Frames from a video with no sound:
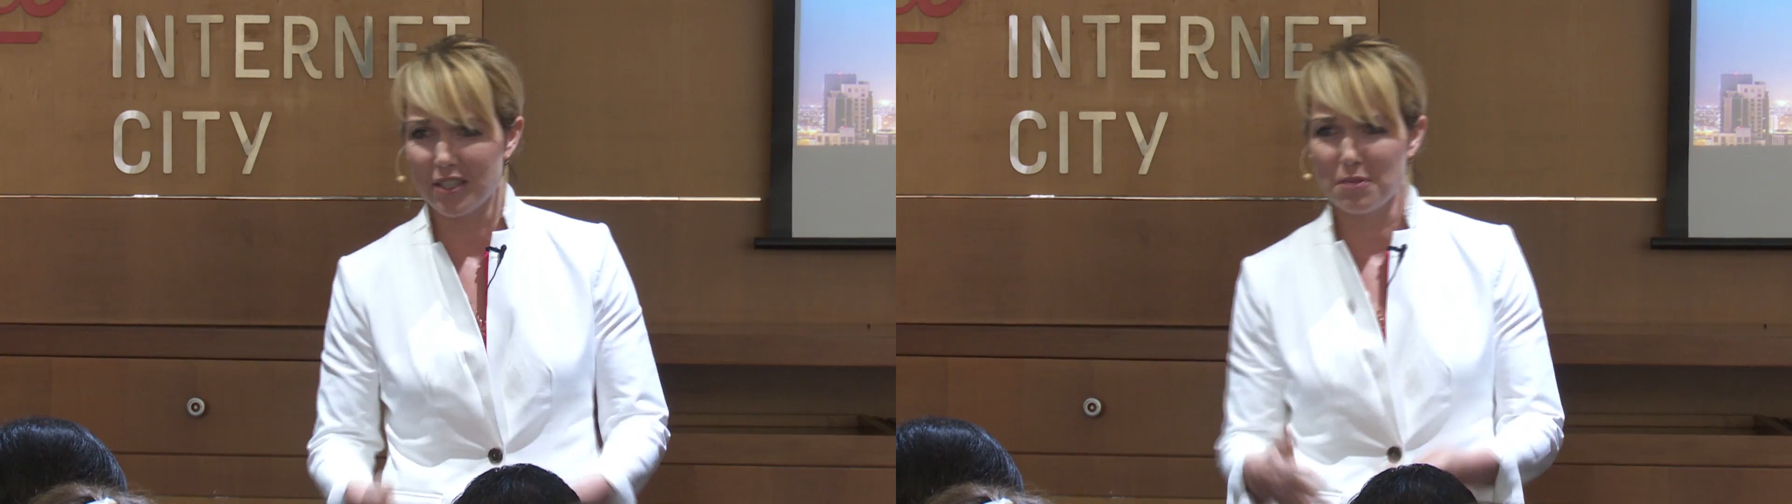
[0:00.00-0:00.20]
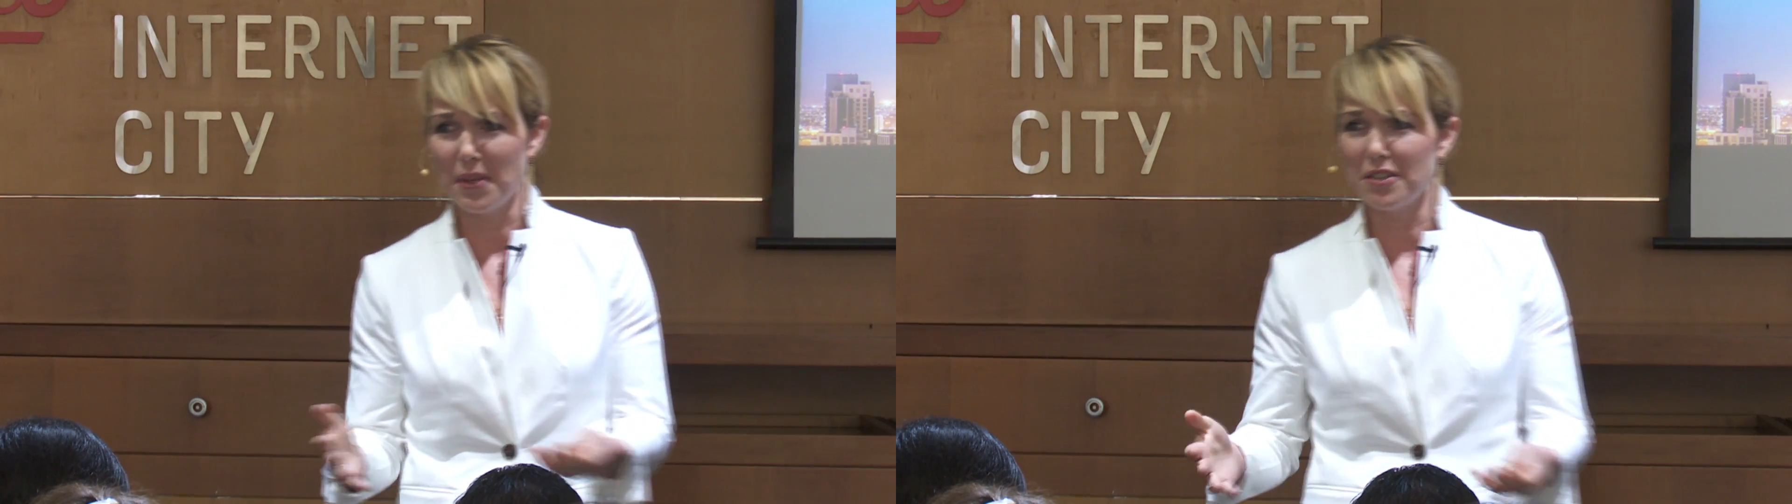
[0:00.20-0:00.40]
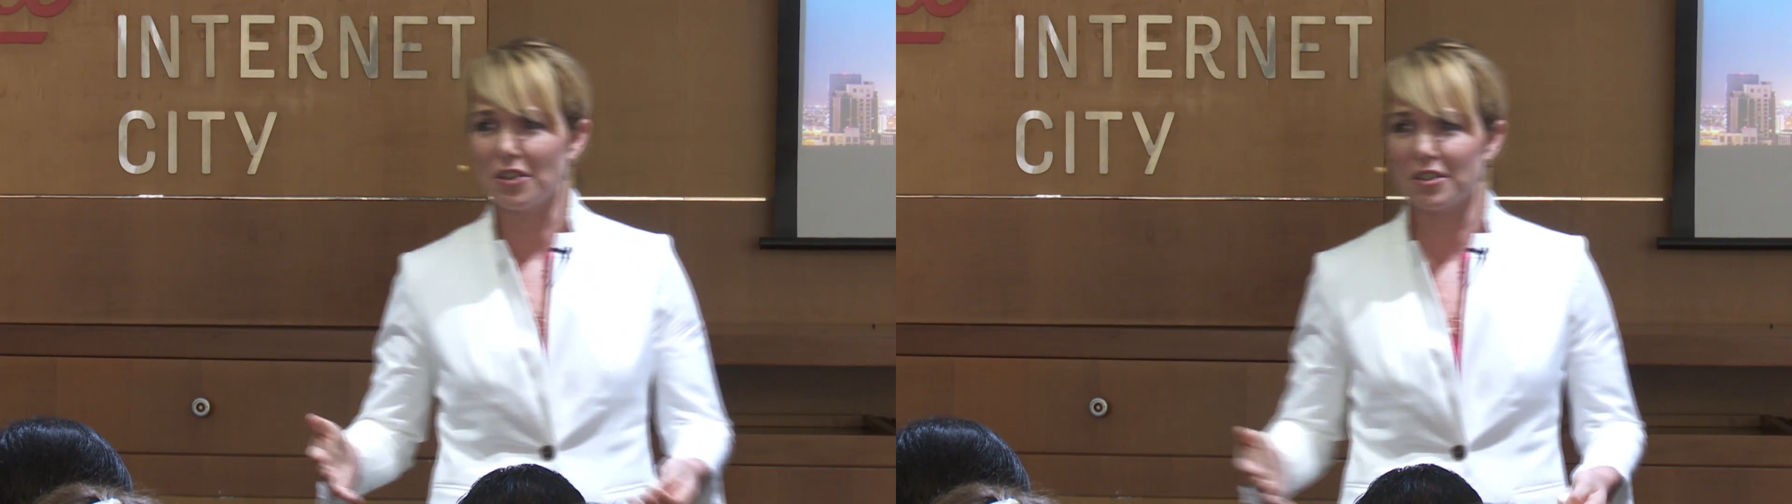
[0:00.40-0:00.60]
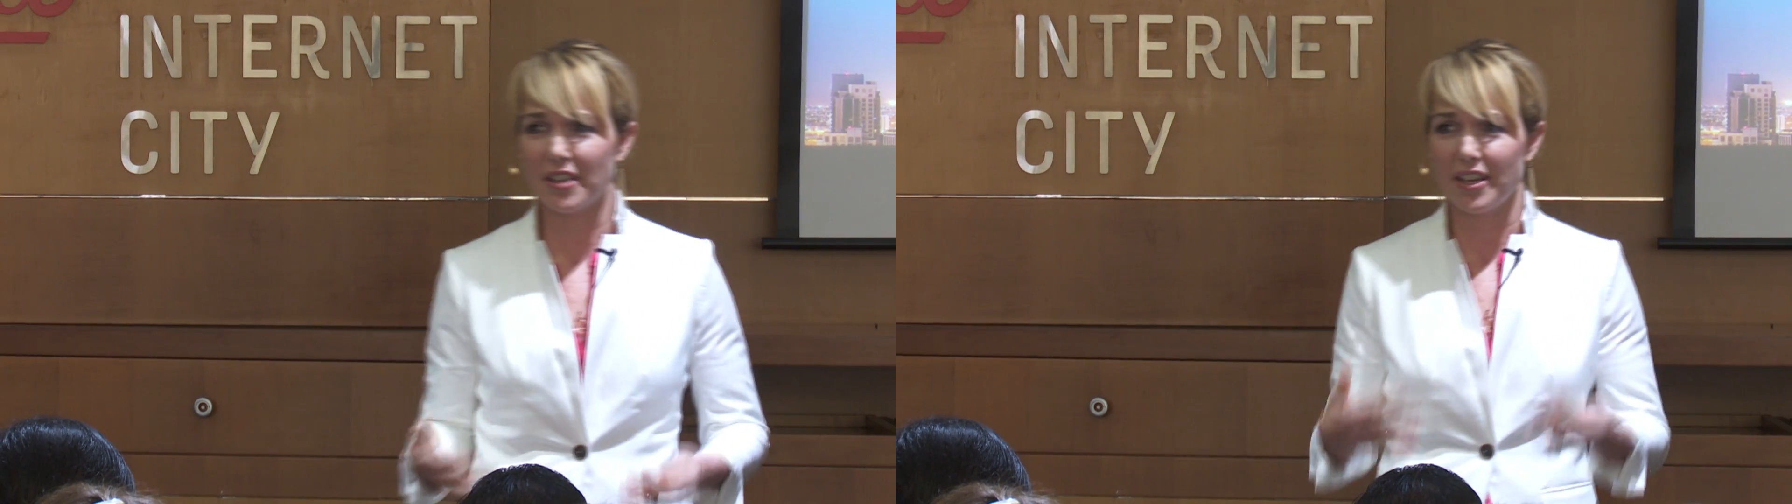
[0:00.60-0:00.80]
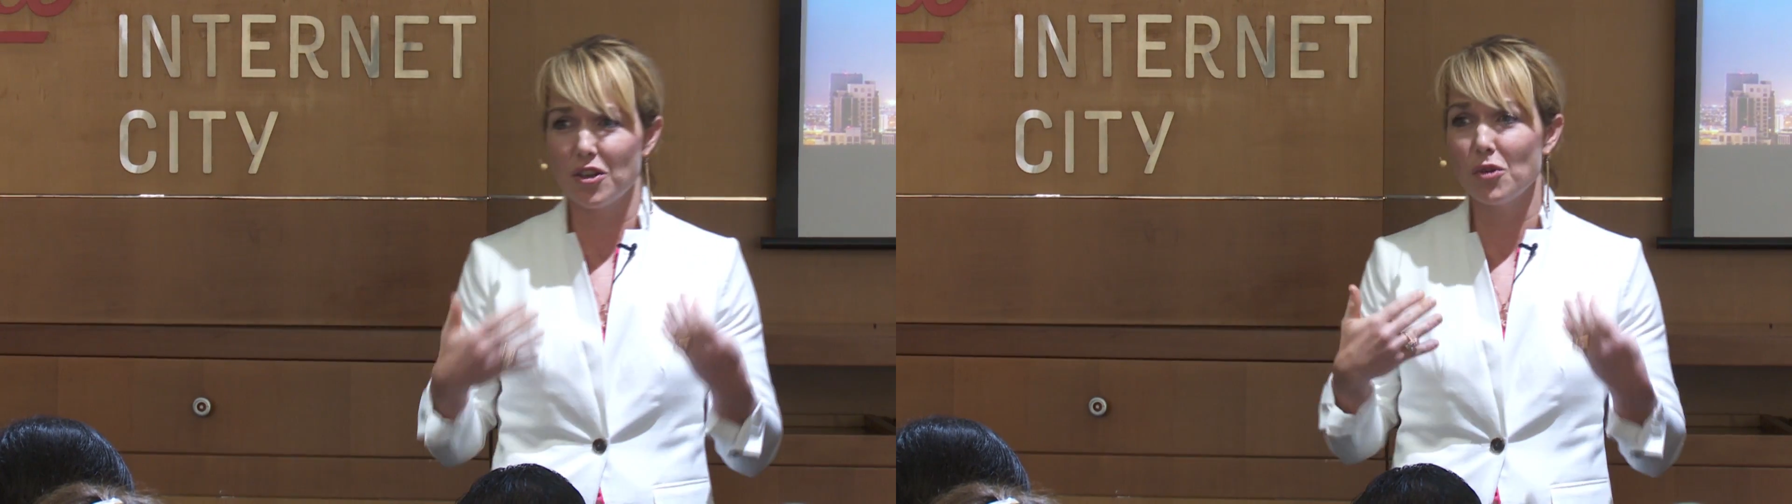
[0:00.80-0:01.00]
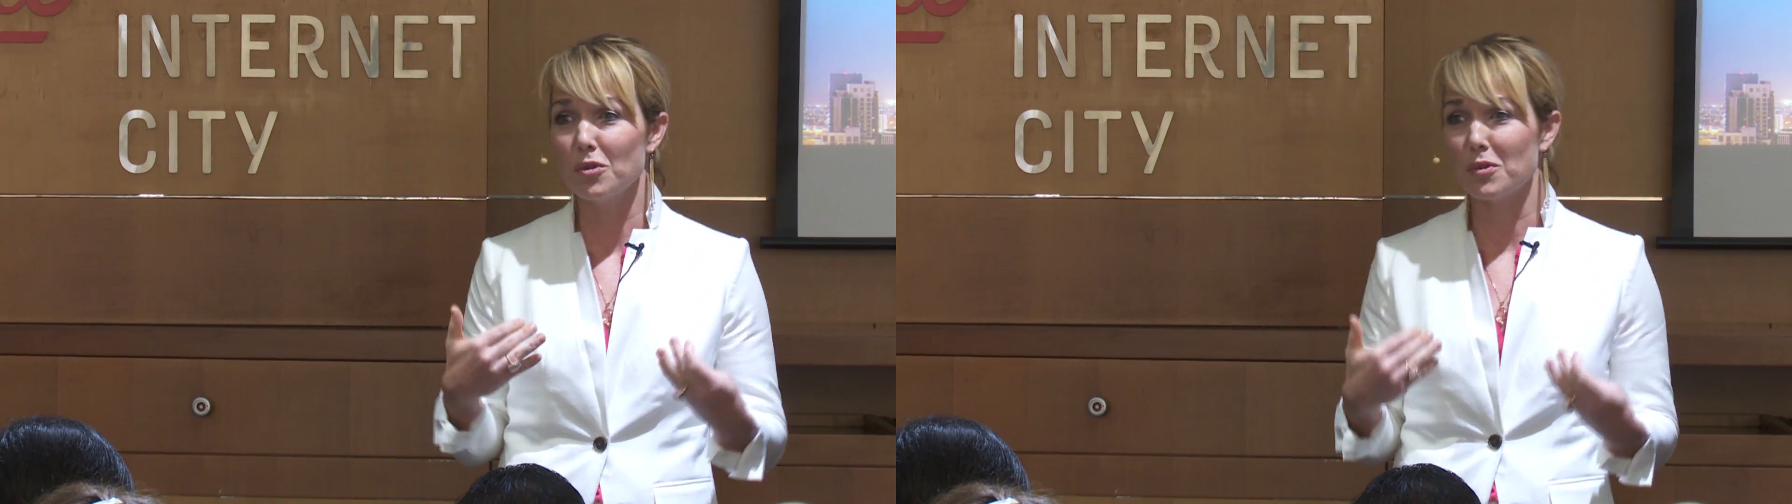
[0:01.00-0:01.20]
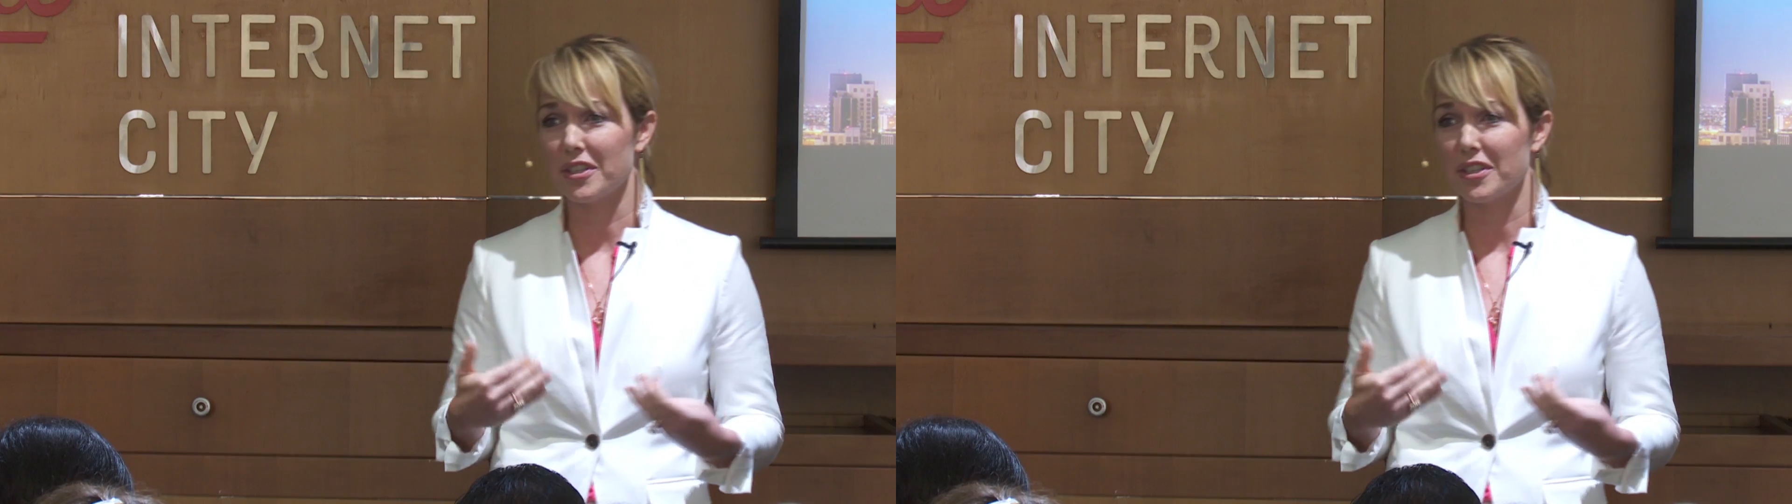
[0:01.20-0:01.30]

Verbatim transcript: I'd spent all day, no one